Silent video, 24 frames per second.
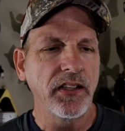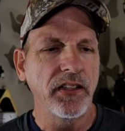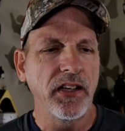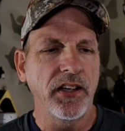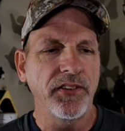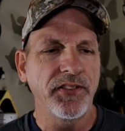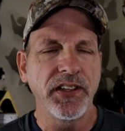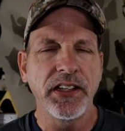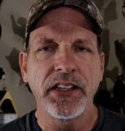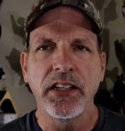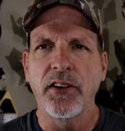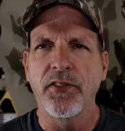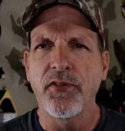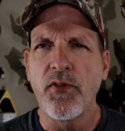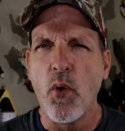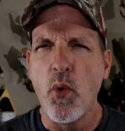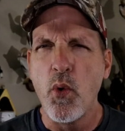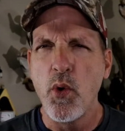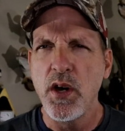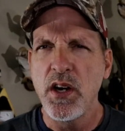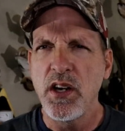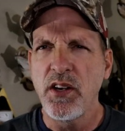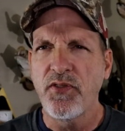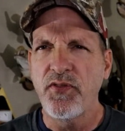in, I think, the
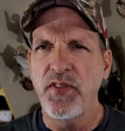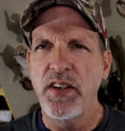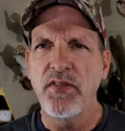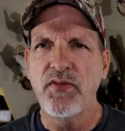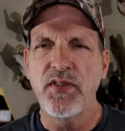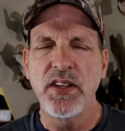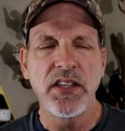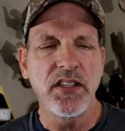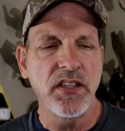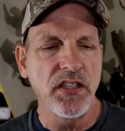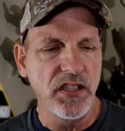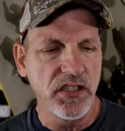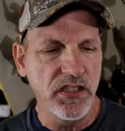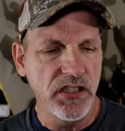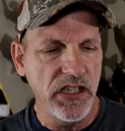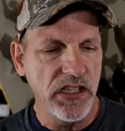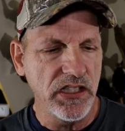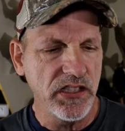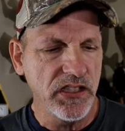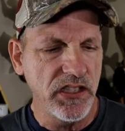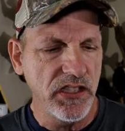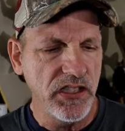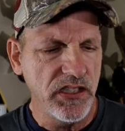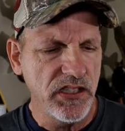40s, 50s,
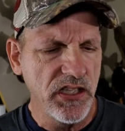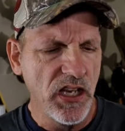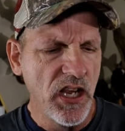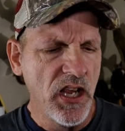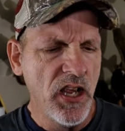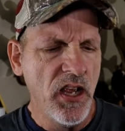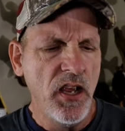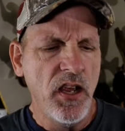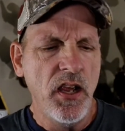and 60s.